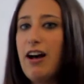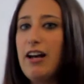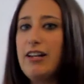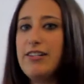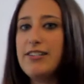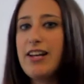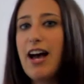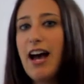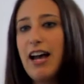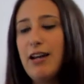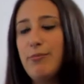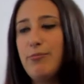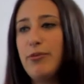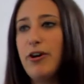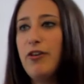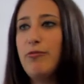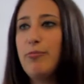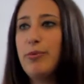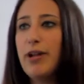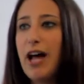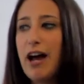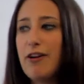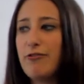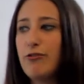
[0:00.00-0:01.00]
type of
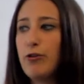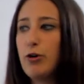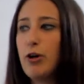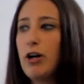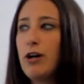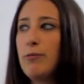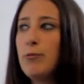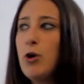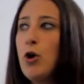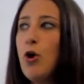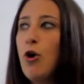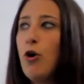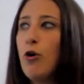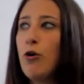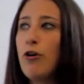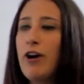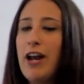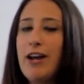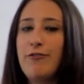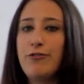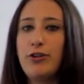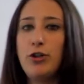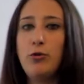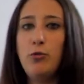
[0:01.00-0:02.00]
platform or
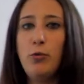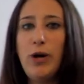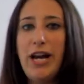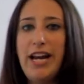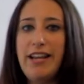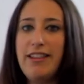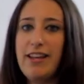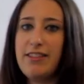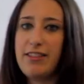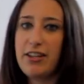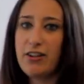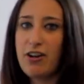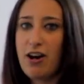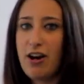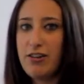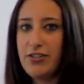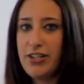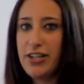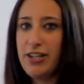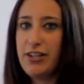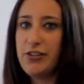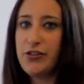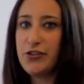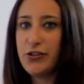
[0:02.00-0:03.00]
every way that the
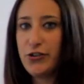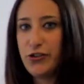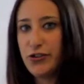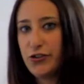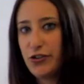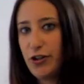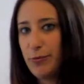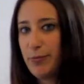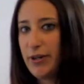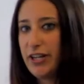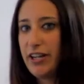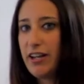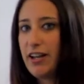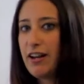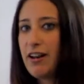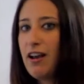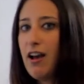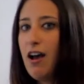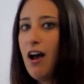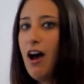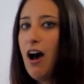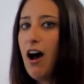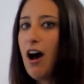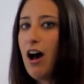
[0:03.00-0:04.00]
content is distributed.
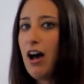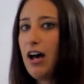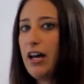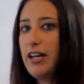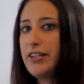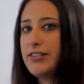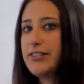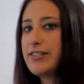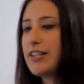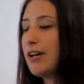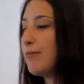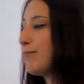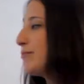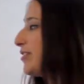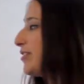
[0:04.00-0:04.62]
Some